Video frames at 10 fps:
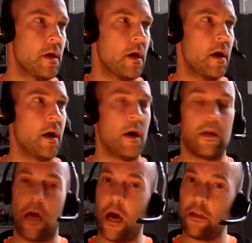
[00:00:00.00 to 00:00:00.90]

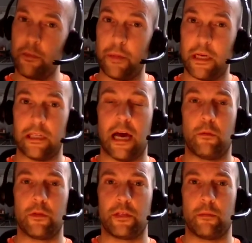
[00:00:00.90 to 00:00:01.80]
And underpinning that
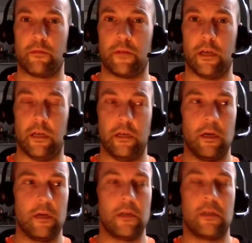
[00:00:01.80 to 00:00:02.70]
was some of the
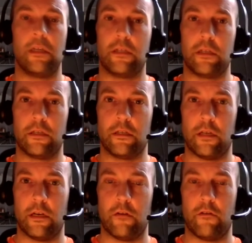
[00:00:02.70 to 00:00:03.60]
things to
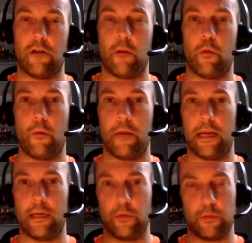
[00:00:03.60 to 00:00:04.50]
consider around what
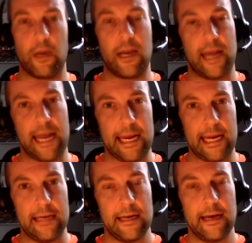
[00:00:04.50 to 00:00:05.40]
millennials might
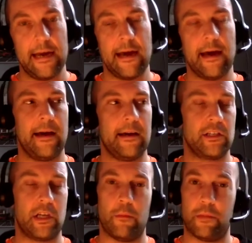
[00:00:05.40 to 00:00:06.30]
need
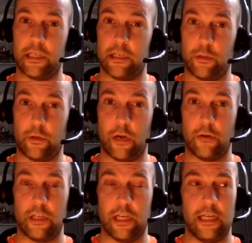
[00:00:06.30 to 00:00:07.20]
as potential
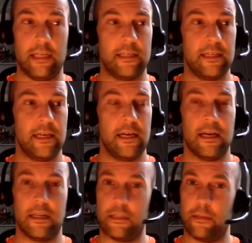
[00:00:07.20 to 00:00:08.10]
coachees,
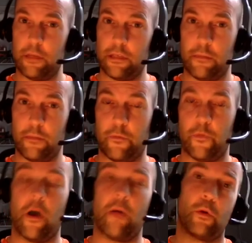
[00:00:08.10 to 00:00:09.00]
and some of
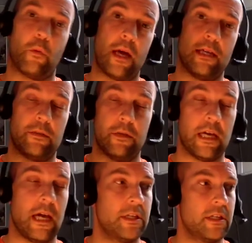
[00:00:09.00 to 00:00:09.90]
the ways to
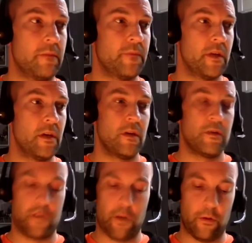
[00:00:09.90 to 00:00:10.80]
engage them.
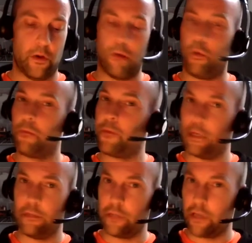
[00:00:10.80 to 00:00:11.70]
So one
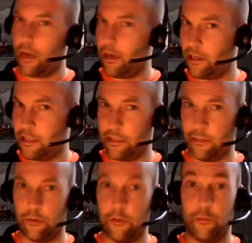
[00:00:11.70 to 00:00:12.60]
thing that was highlighted
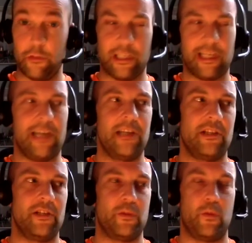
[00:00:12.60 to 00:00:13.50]
on numerous
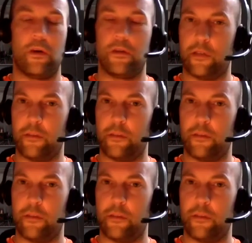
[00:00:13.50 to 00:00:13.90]
occasions was the